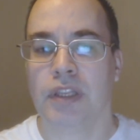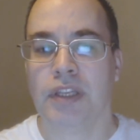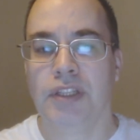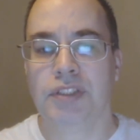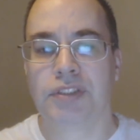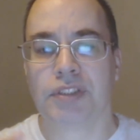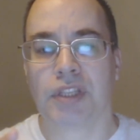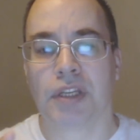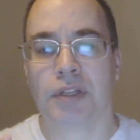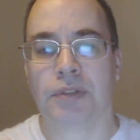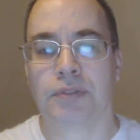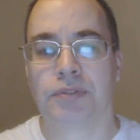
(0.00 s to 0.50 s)

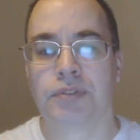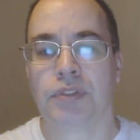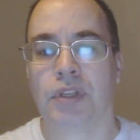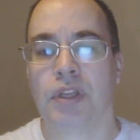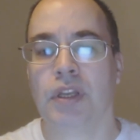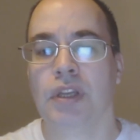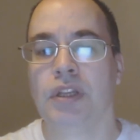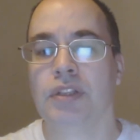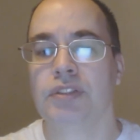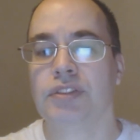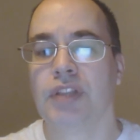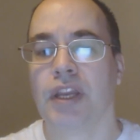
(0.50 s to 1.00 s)
These cells
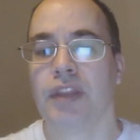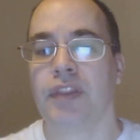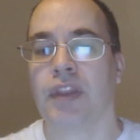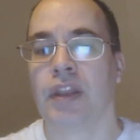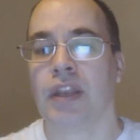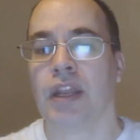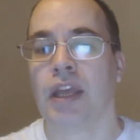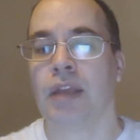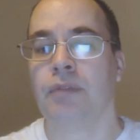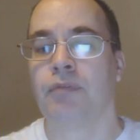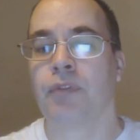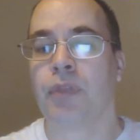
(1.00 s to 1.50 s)
take
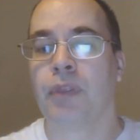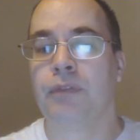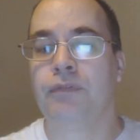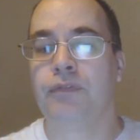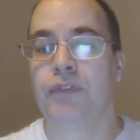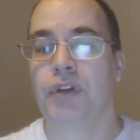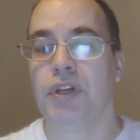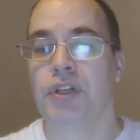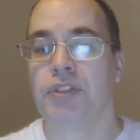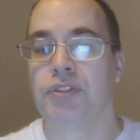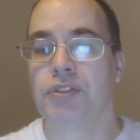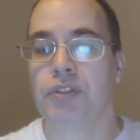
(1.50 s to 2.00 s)
their name from
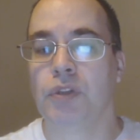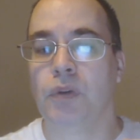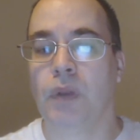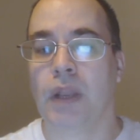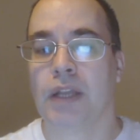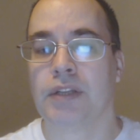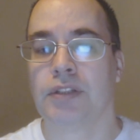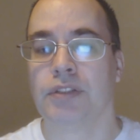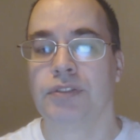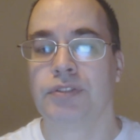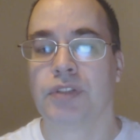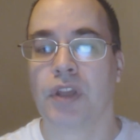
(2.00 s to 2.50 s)
the first two
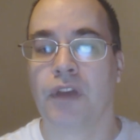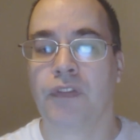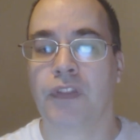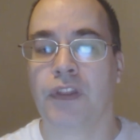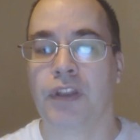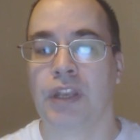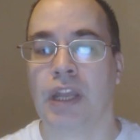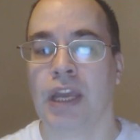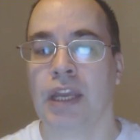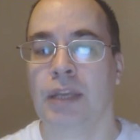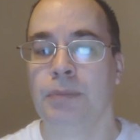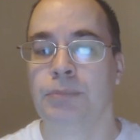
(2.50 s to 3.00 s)
letters of
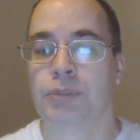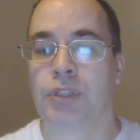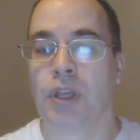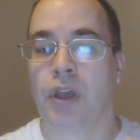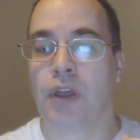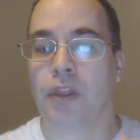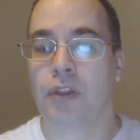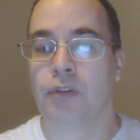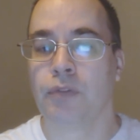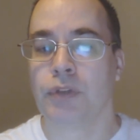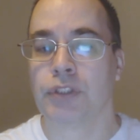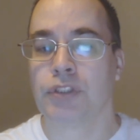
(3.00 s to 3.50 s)
the name's
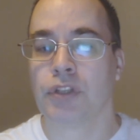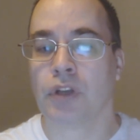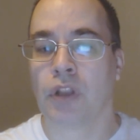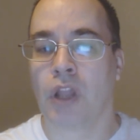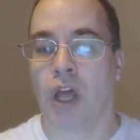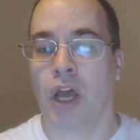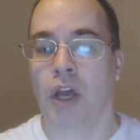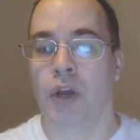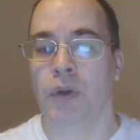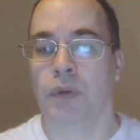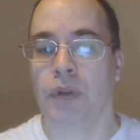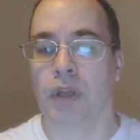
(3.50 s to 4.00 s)

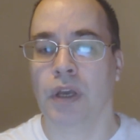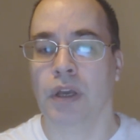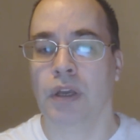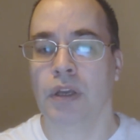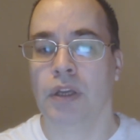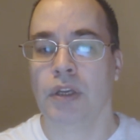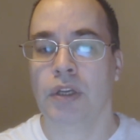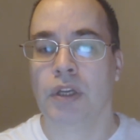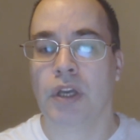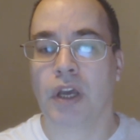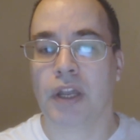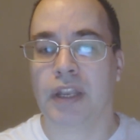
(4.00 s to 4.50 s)
original owner,
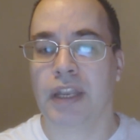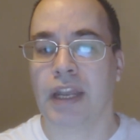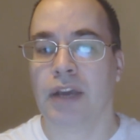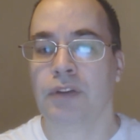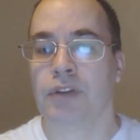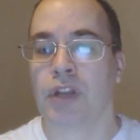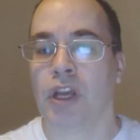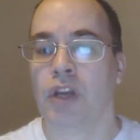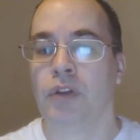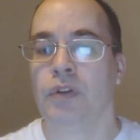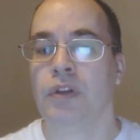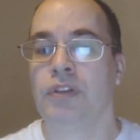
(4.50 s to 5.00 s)

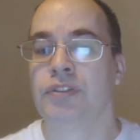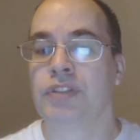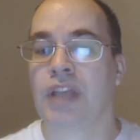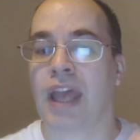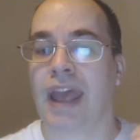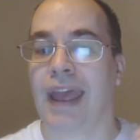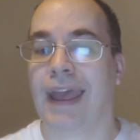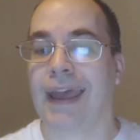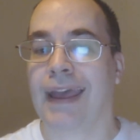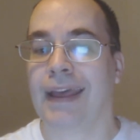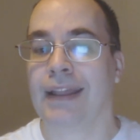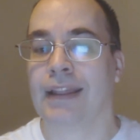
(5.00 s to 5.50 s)
now known as
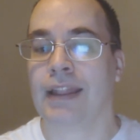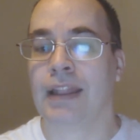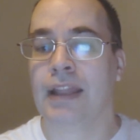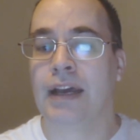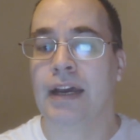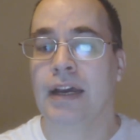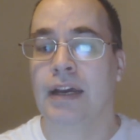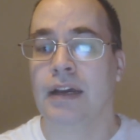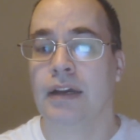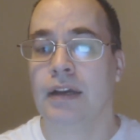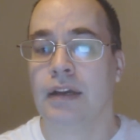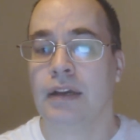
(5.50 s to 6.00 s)

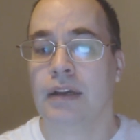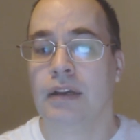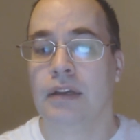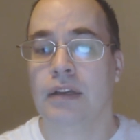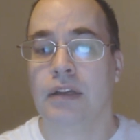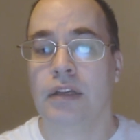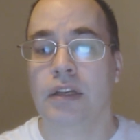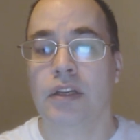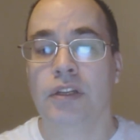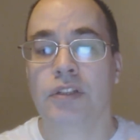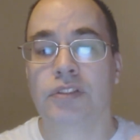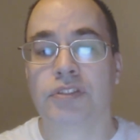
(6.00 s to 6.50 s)
HeLa.
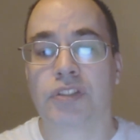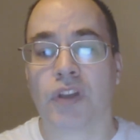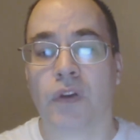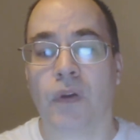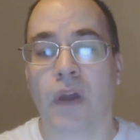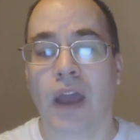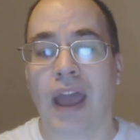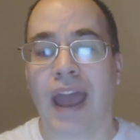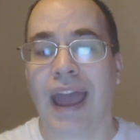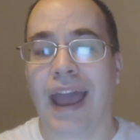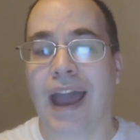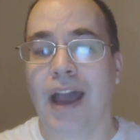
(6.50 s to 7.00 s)

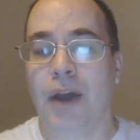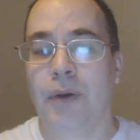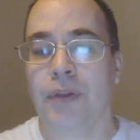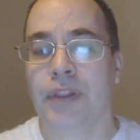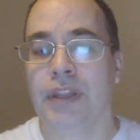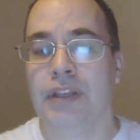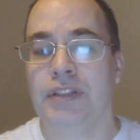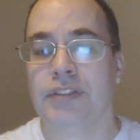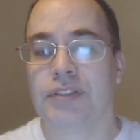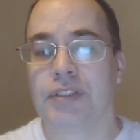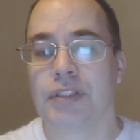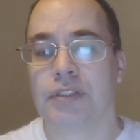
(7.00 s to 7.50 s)
So how
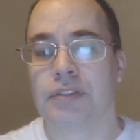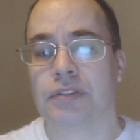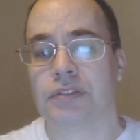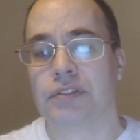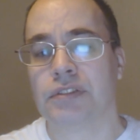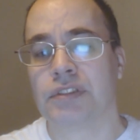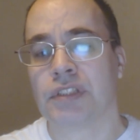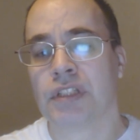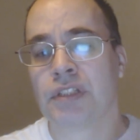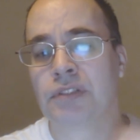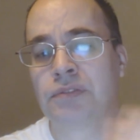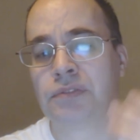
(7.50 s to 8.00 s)
are these
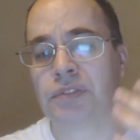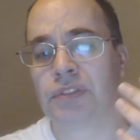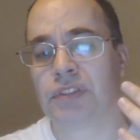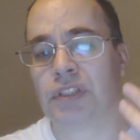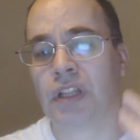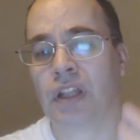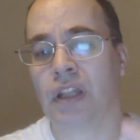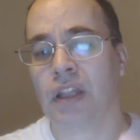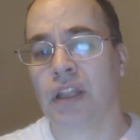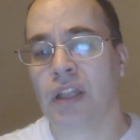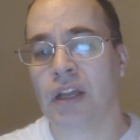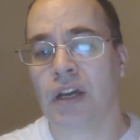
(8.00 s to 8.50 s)
cells
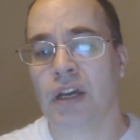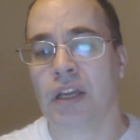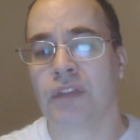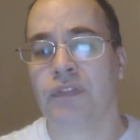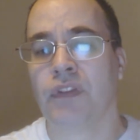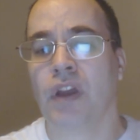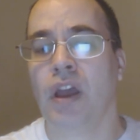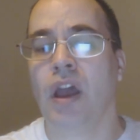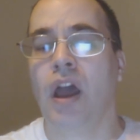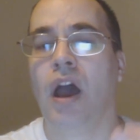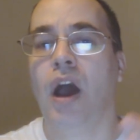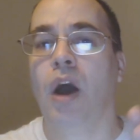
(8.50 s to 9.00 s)
still
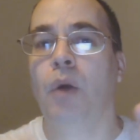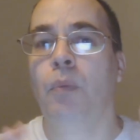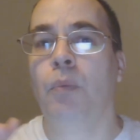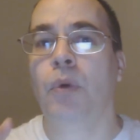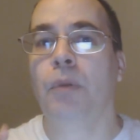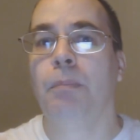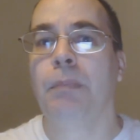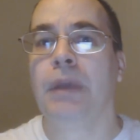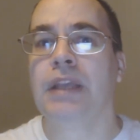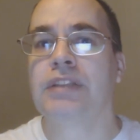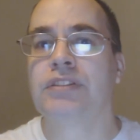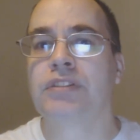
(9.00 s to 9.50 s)
alive,
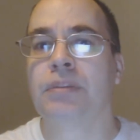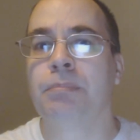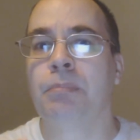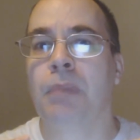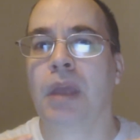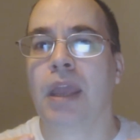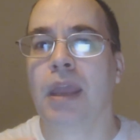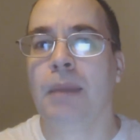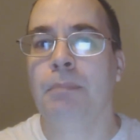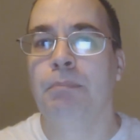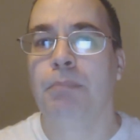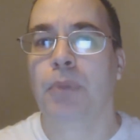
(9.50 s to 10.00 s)
and what makes
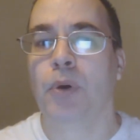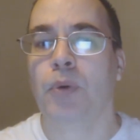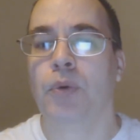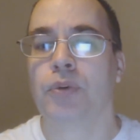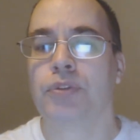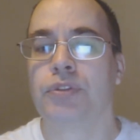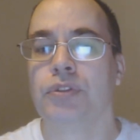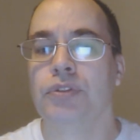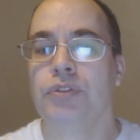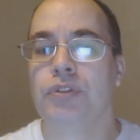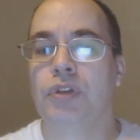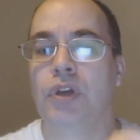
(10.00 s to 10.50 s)
them
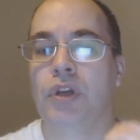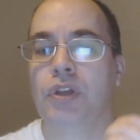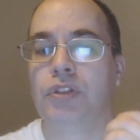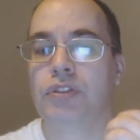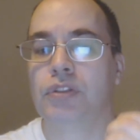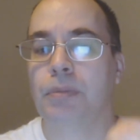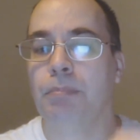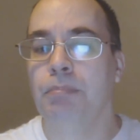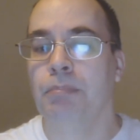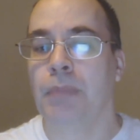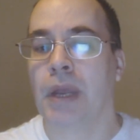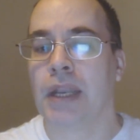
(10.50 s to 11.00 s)
important
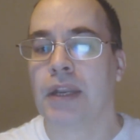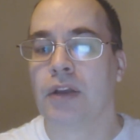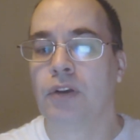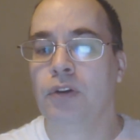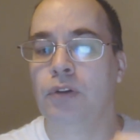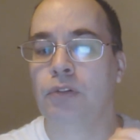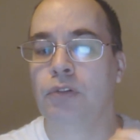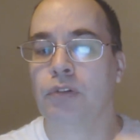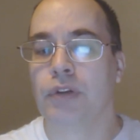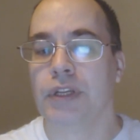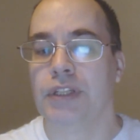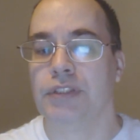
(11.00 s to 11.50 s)
to
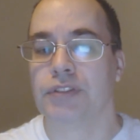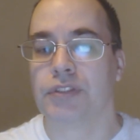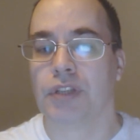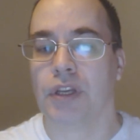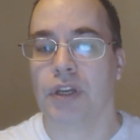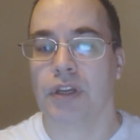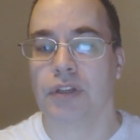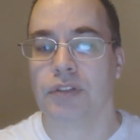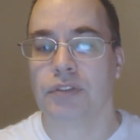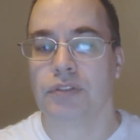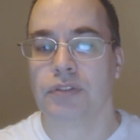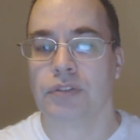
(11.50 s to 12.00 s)
medical
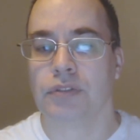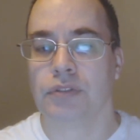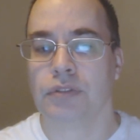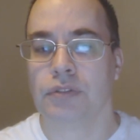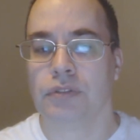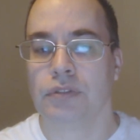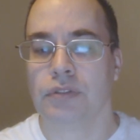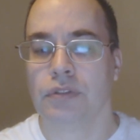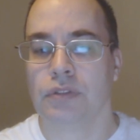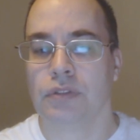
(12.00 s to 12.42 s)
research?